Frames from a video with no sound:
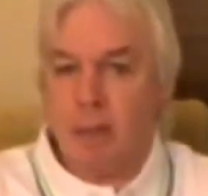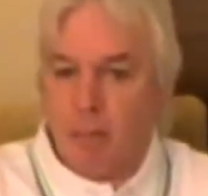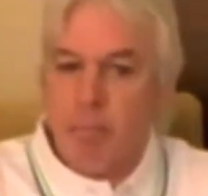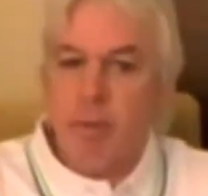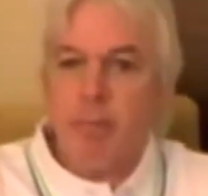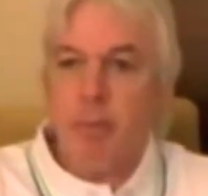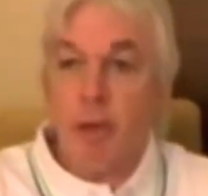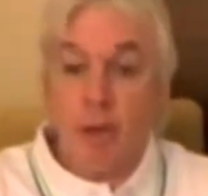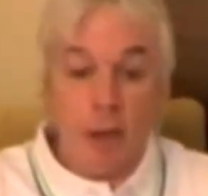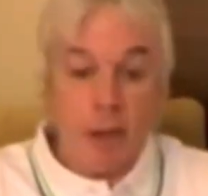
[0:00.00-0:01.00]
some
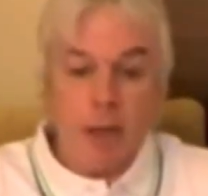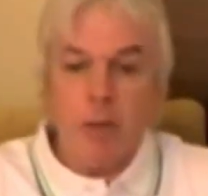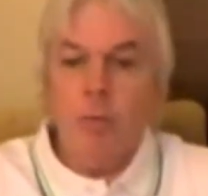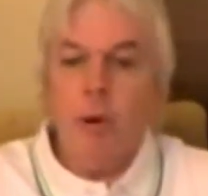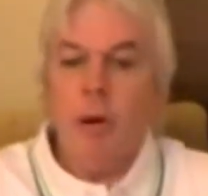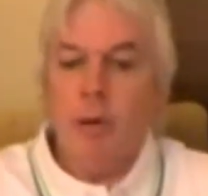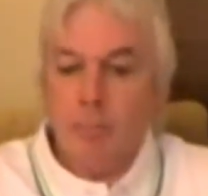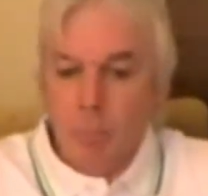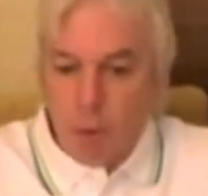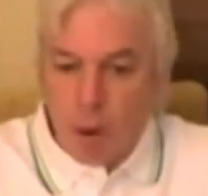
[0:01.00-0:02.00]
people earlier who were
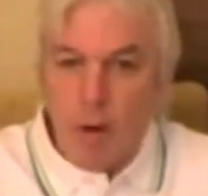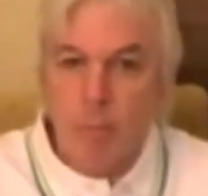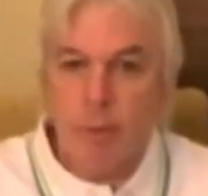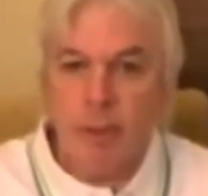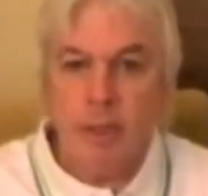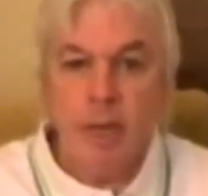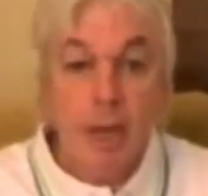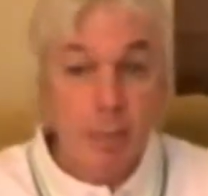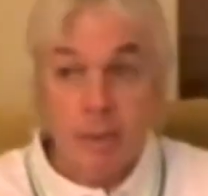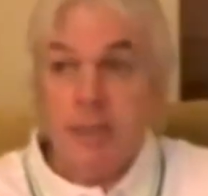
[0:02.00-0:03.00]
more open,
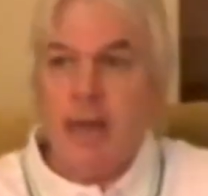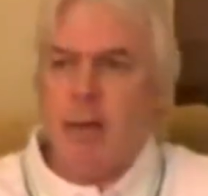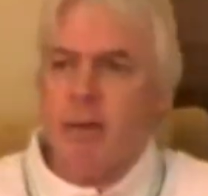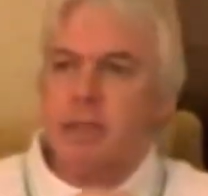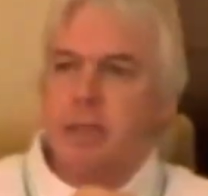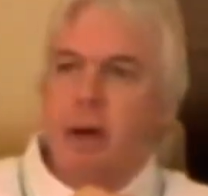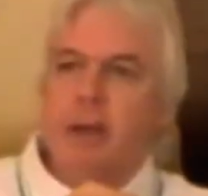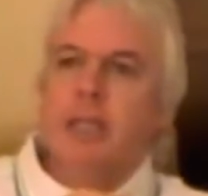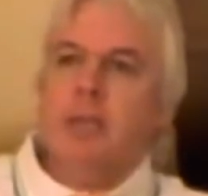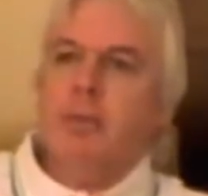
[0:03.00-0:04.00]
but now it's
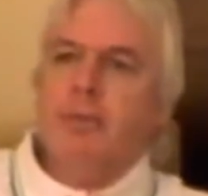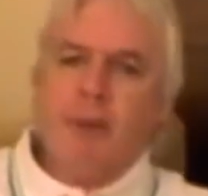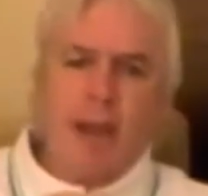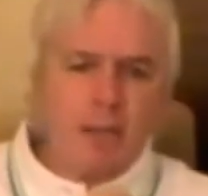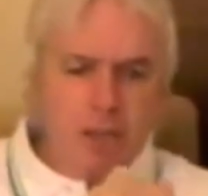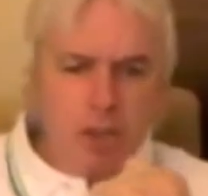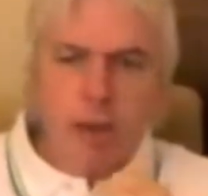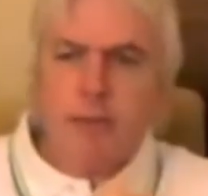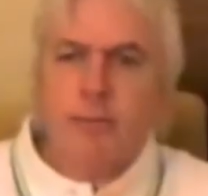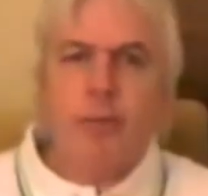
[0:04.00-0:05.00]
starting to affect and
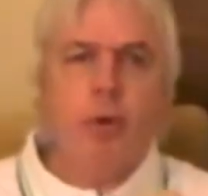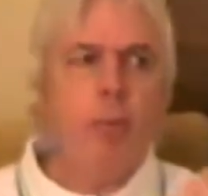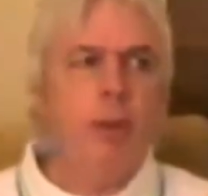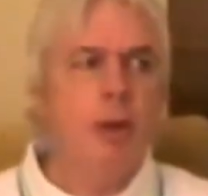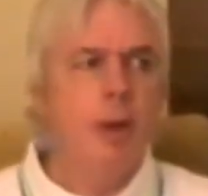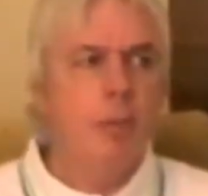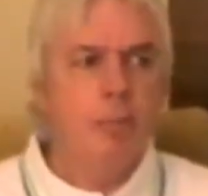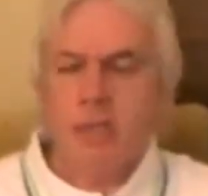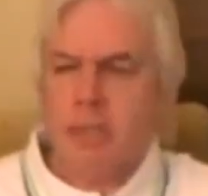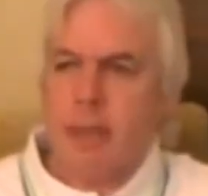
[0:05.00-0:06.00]
transform the
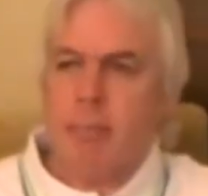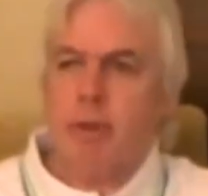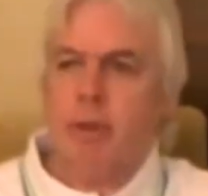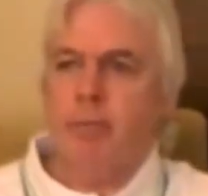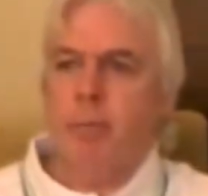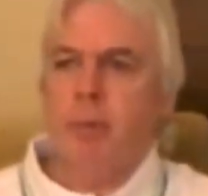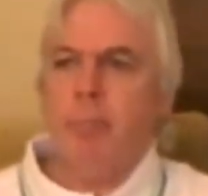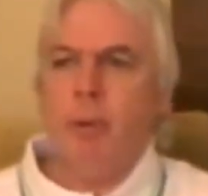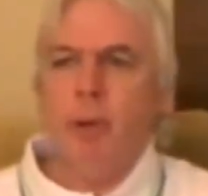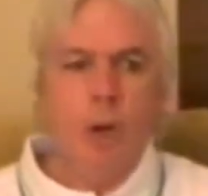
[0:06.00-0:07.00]
perception of
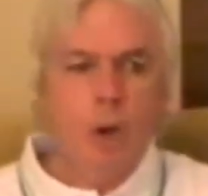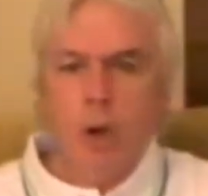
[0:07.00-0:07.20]
people